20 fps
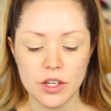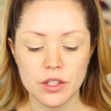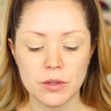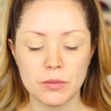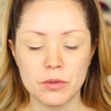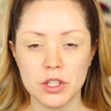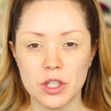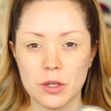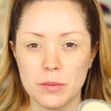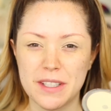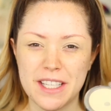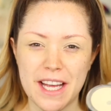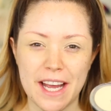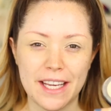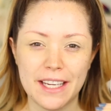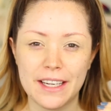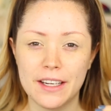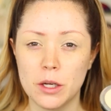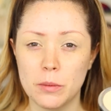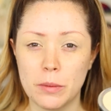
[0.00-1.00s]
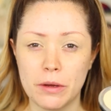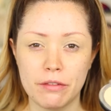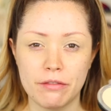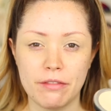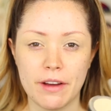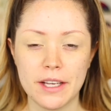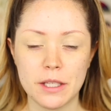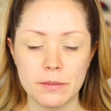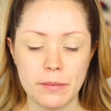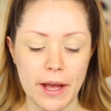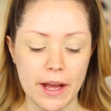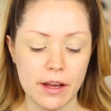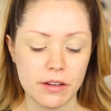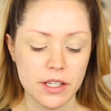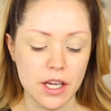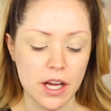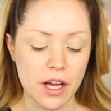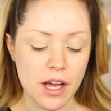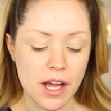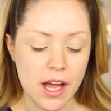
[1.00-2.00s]
So I'm just going to be taking a little bit of face
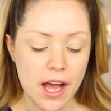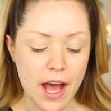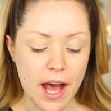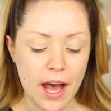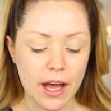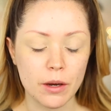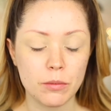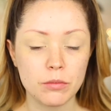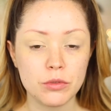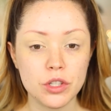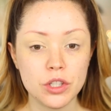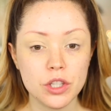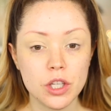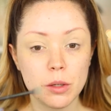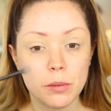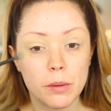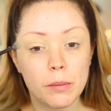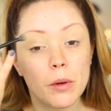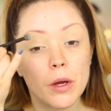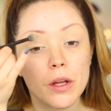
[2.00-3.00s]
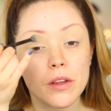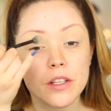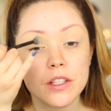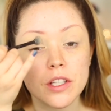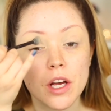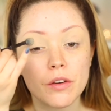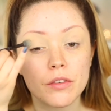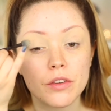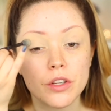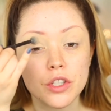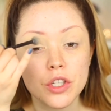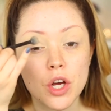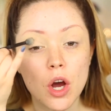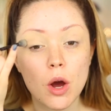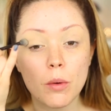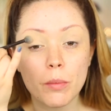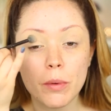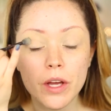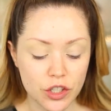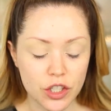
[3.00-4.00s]
powder and I'm just going to be putting this over the
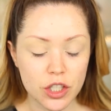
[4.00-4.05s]
top,